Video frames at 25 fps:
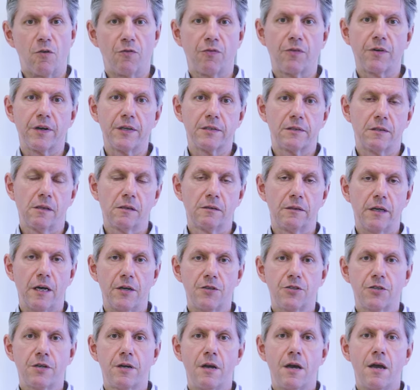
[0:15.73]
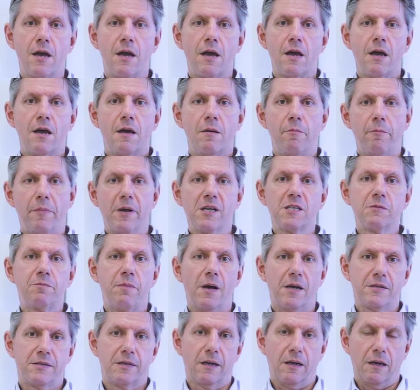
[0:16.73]
of Crystal Touch Bell's
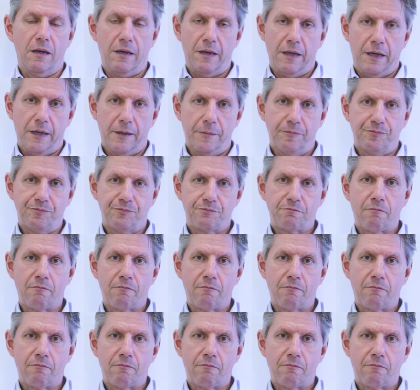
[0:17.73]
Palsy Clinic.